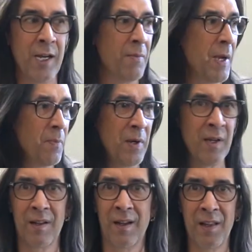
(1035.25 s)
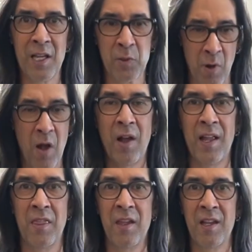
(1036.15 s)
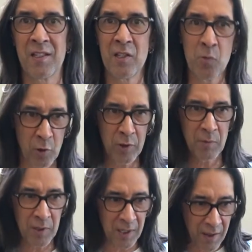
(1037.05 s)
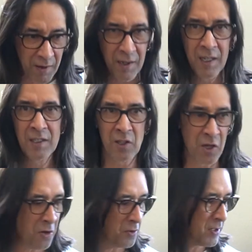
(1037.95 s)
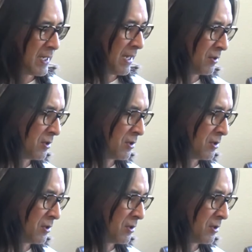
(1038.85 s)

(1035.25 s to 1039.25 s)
it might be a Les Paul and this, and you put them together. It's a huge sound.